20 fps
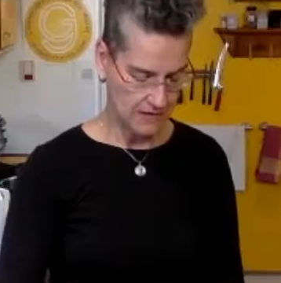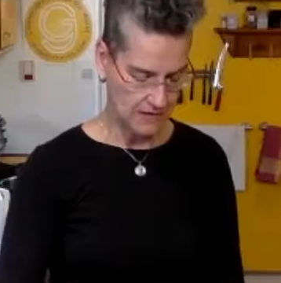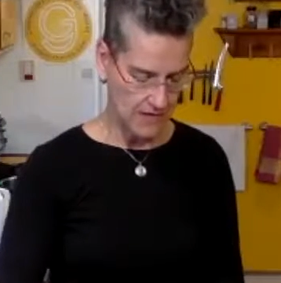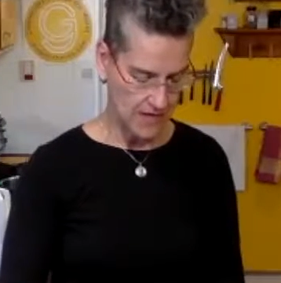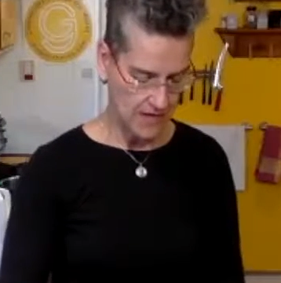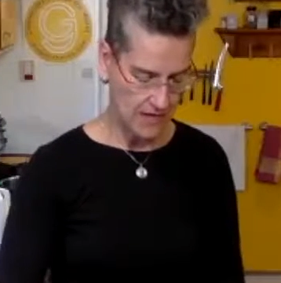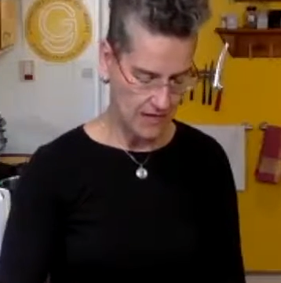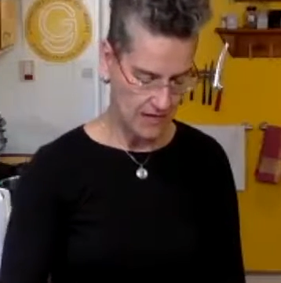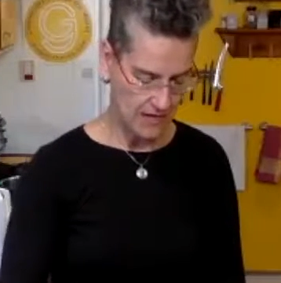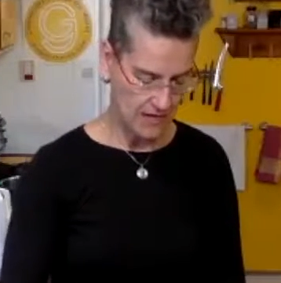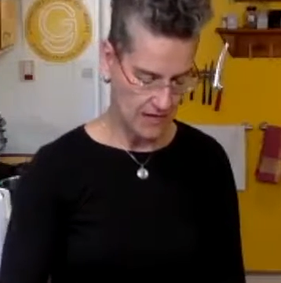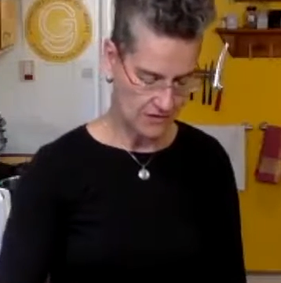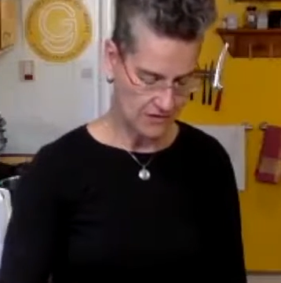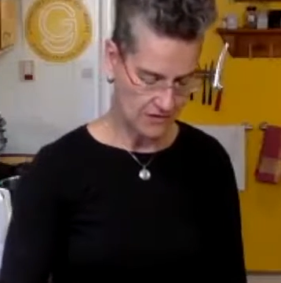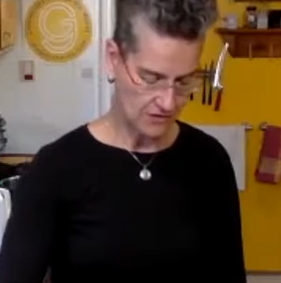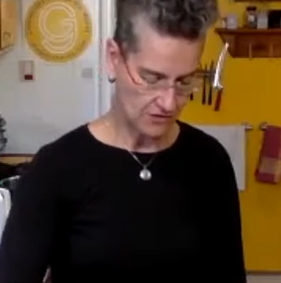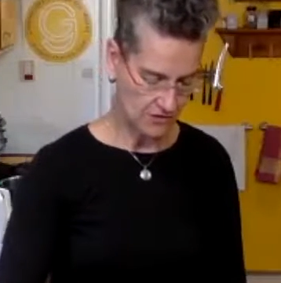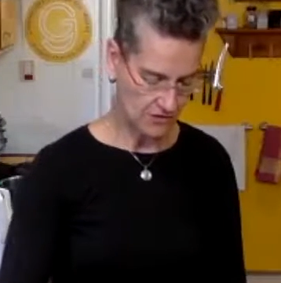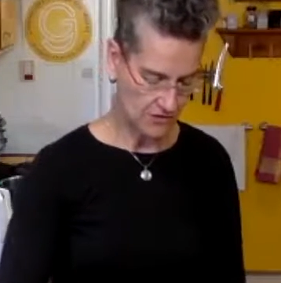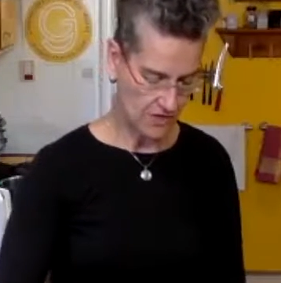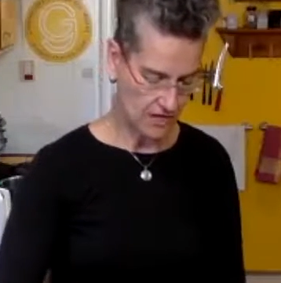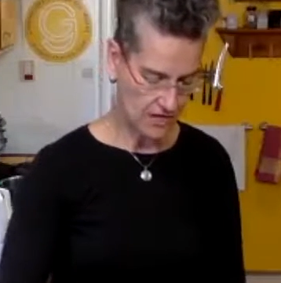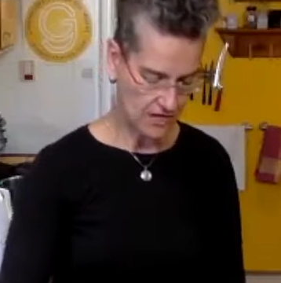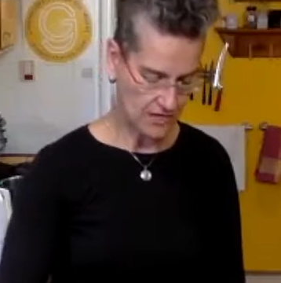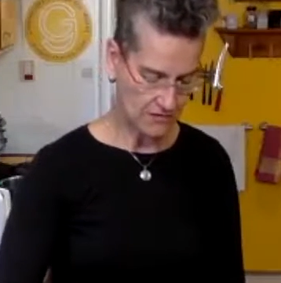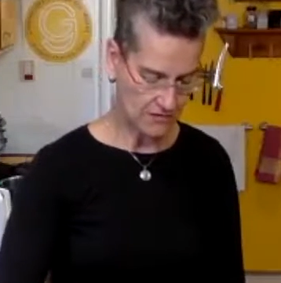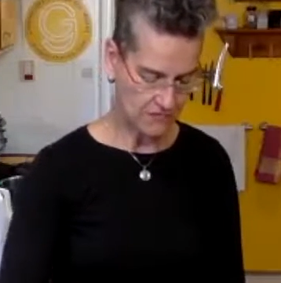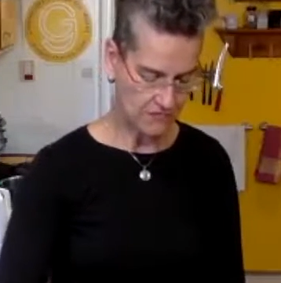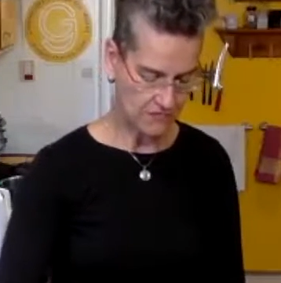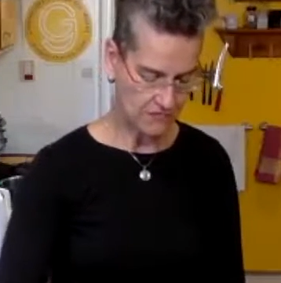And grating
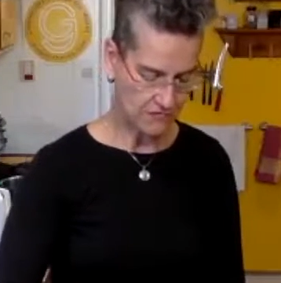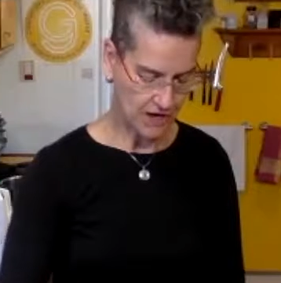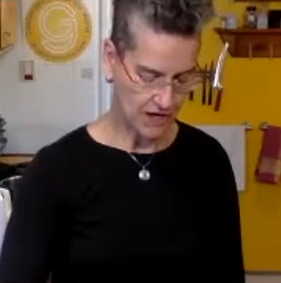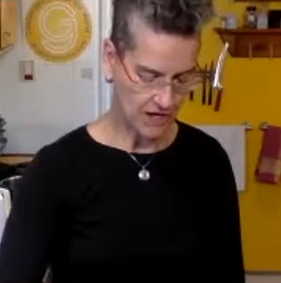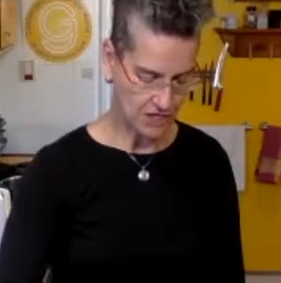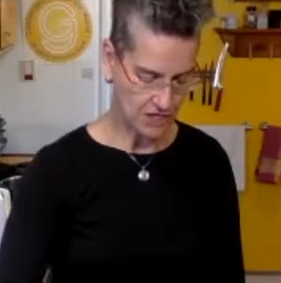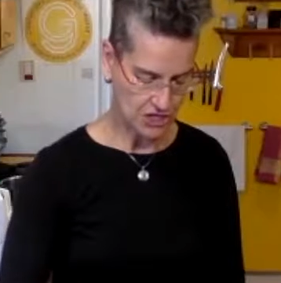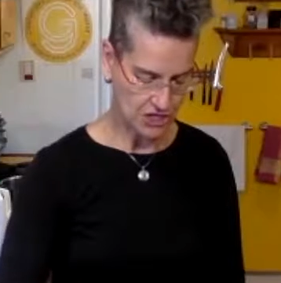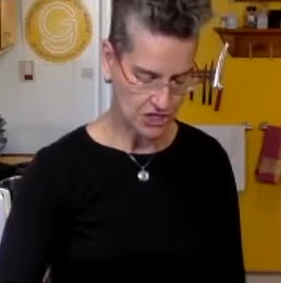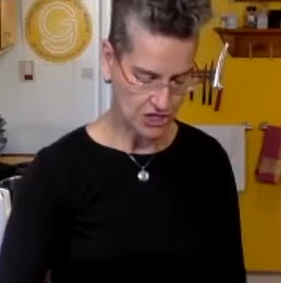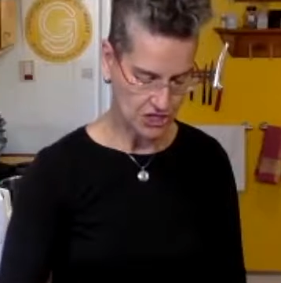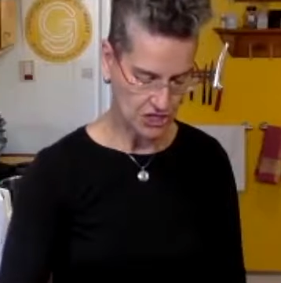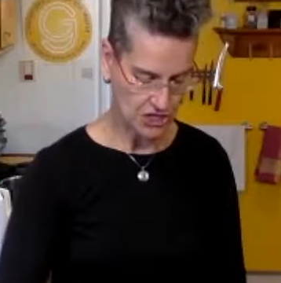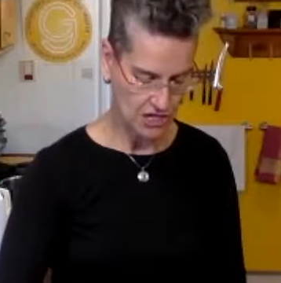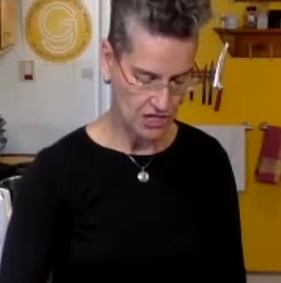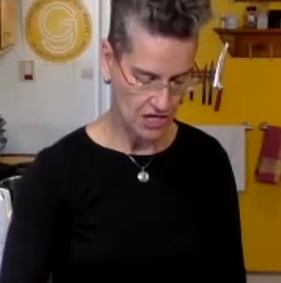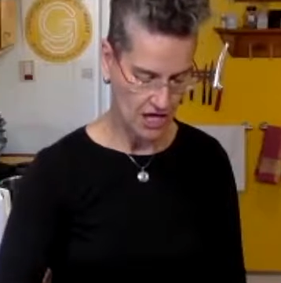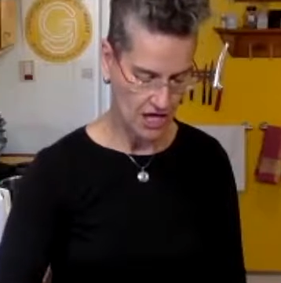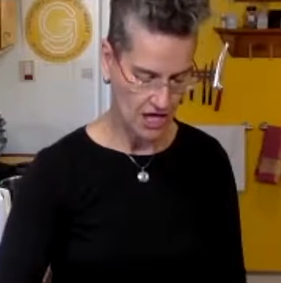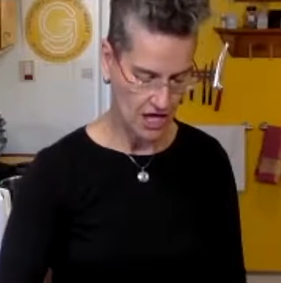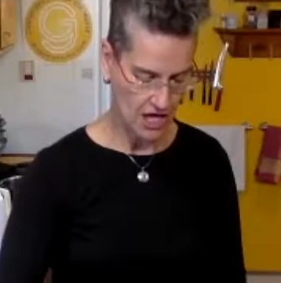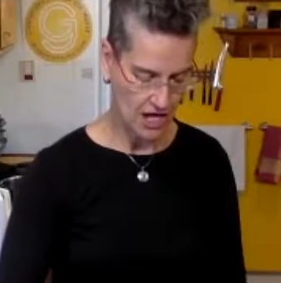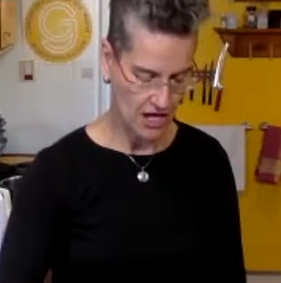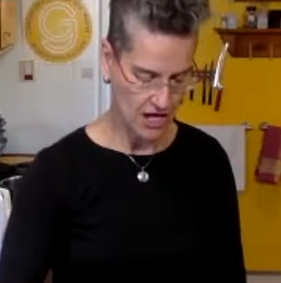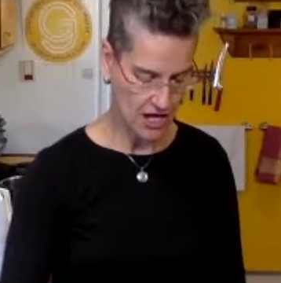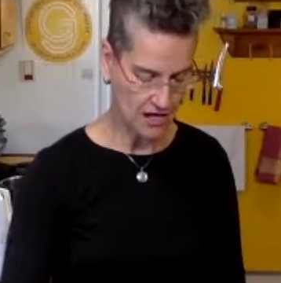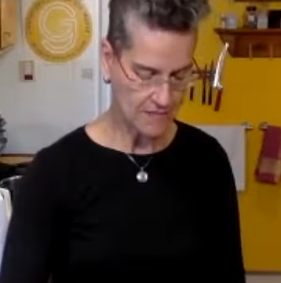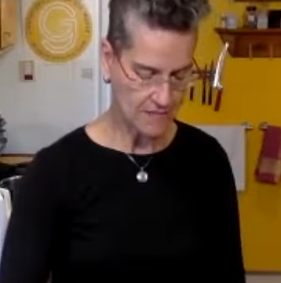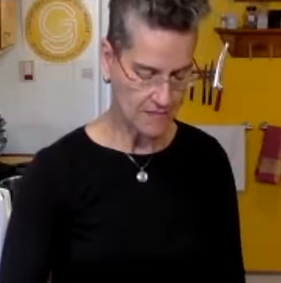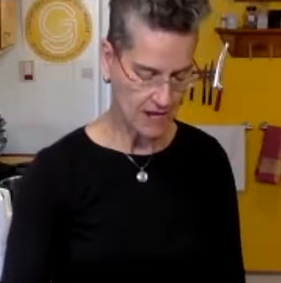fresh
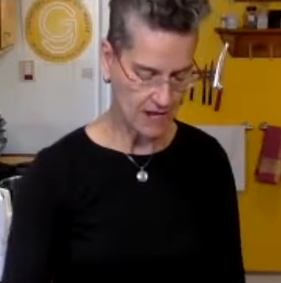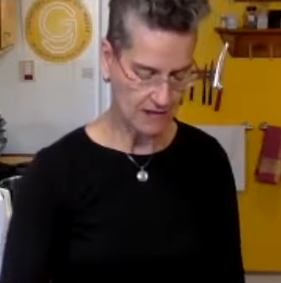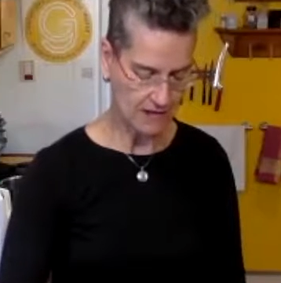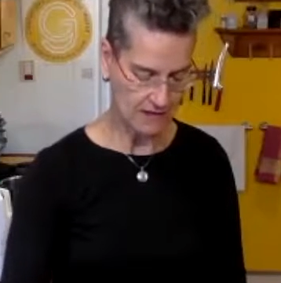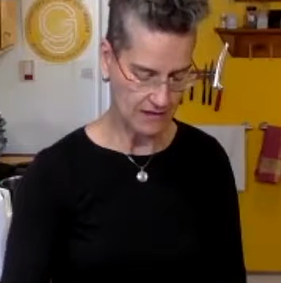nutmeg.